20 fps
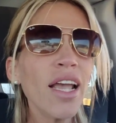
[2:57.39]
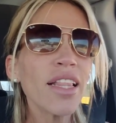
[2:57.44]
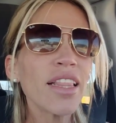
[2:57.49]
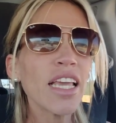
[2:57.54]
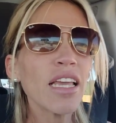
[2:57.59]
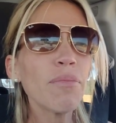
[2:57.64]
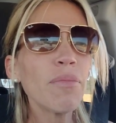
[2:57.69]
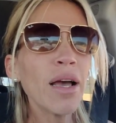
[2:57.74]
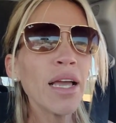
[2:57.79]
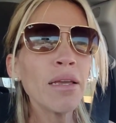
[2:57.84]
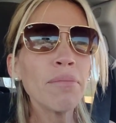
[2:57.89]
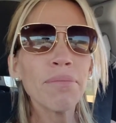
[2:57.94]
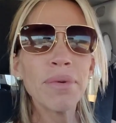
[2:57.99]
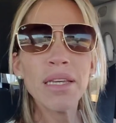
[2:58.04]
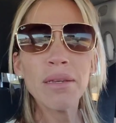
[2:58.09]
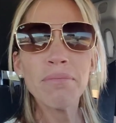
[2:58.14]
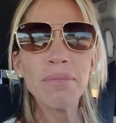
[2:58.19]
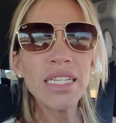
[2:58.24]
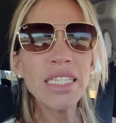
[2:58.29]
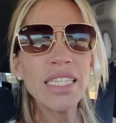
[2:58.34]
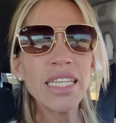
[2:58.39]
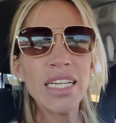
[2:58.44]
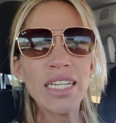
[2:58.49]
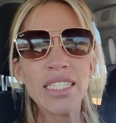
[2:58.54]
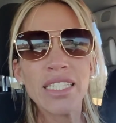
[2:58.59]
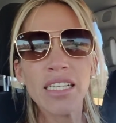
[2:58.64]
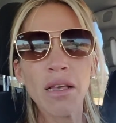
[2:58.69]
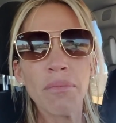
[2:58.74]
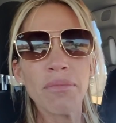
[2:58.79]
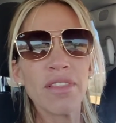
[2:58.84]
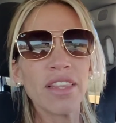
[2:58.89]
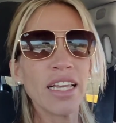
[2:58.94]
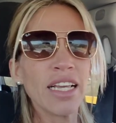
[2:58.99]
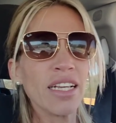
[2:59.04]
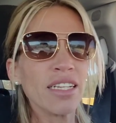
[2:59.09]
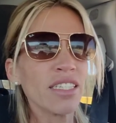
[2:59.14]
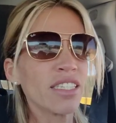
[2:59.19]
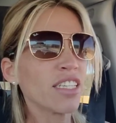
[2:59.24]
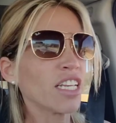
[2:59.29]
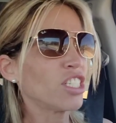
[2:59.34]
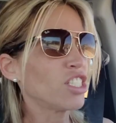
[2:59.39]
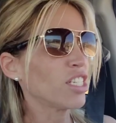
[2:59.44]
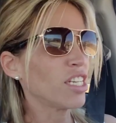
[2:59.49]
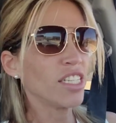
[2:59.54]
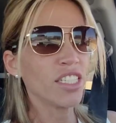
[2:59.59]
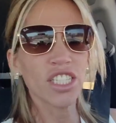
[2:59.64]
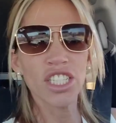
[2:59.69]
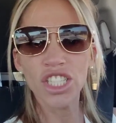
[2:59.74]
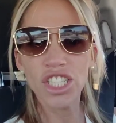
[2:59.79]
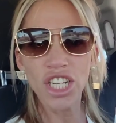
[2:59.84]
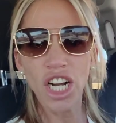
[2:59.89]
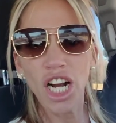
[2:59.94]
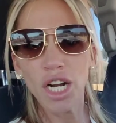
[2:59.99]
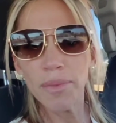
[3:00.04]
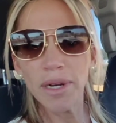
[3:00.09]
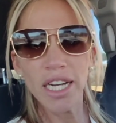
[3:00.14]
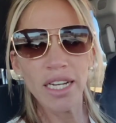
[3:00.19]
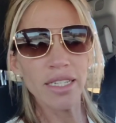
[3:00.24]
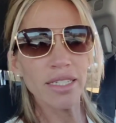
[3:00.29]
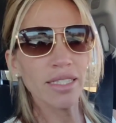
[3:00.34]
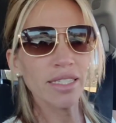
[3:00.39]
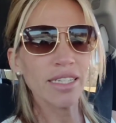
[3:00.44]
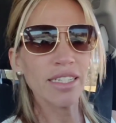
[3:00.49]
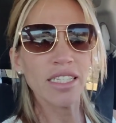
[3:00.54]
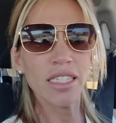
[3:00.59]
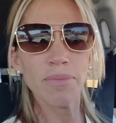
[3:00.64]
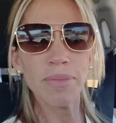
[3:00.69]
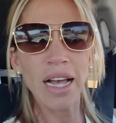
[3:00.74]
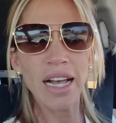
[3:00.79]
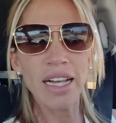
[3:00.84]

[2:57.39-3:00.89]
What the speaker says: they might be missing some things, such as a Starbucks that's